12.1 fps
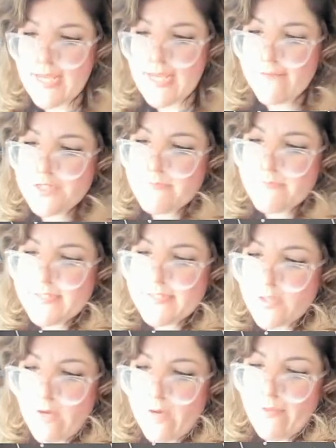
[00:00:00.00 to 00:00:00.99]
I've just been,
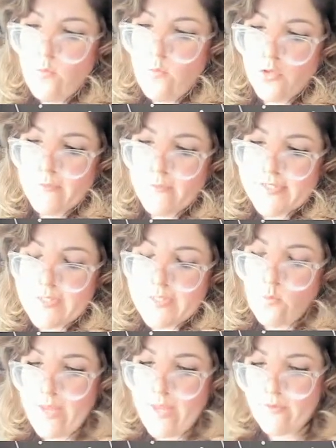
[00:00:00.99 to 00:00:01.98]
sorry, my water is like
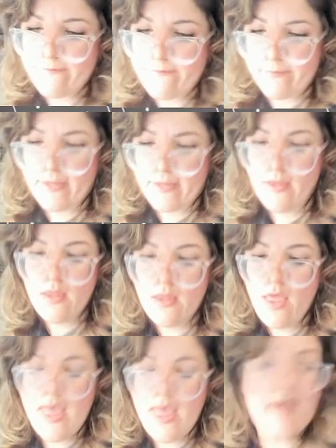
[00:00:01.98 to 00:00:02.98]
way away from me.
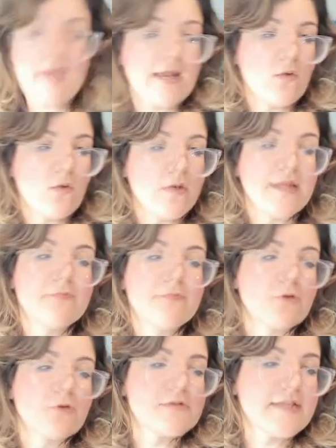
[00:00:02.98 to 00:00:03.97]
And I don't want to keep
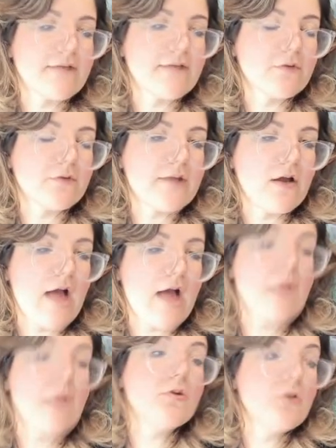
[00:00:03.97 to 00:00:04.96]
grossing everyone out.
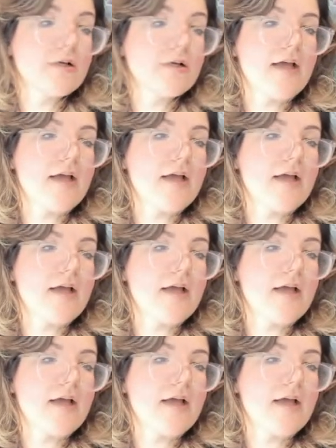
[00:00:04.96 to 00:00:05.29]
I will look.